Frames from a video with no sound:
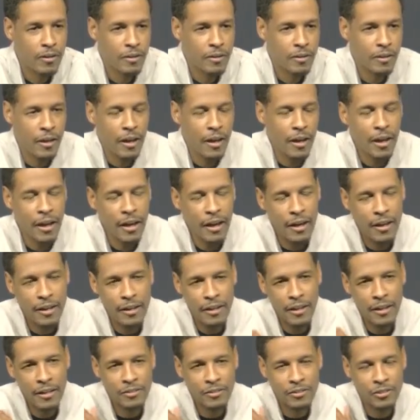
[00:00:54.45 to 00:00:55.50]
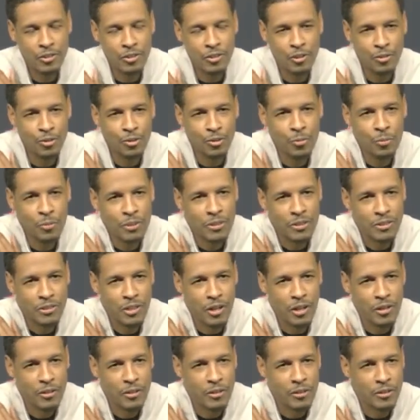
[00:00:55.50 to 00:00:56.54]
Yeah. So Garuba is
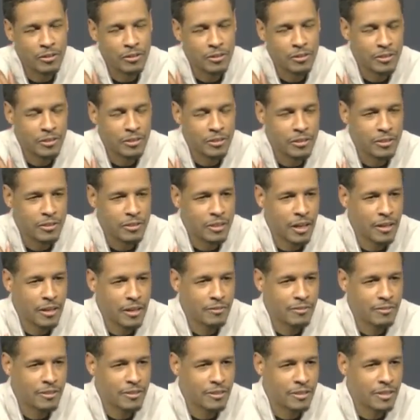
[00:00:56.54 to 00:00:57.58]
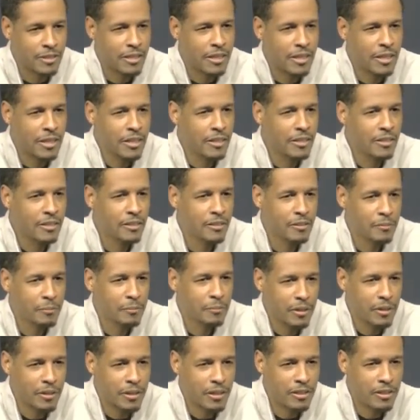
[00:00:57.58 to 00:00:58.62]
hard to kind of see
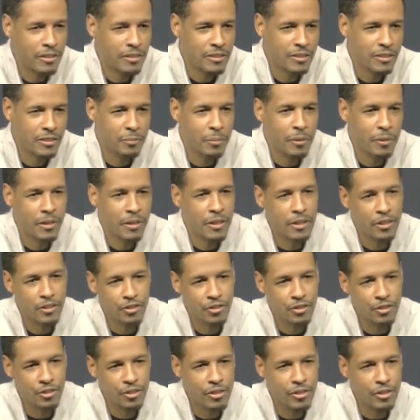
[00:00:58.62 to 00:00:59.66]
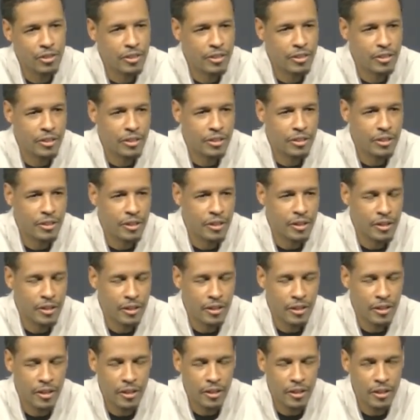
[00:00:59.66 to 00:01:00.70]
because he's been injured
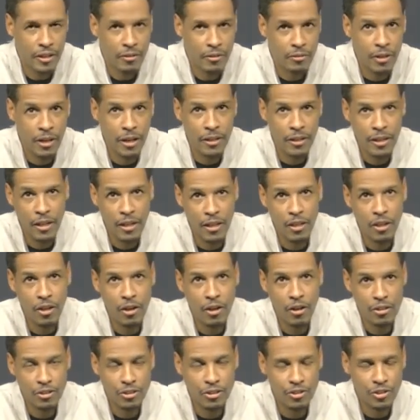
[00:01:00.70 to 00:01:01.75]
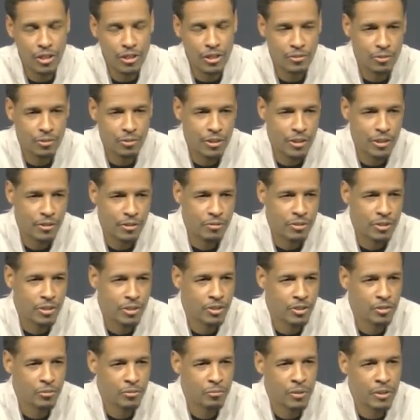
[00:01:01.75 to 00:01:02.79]
and he had that long stretch where he was
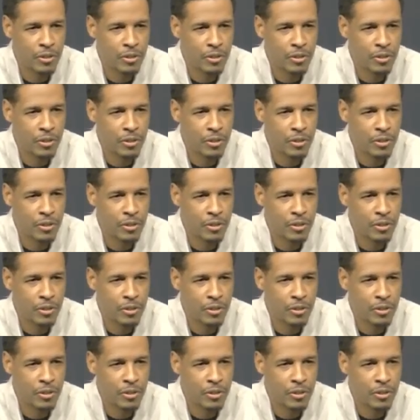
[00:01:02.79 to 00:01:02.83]
injured.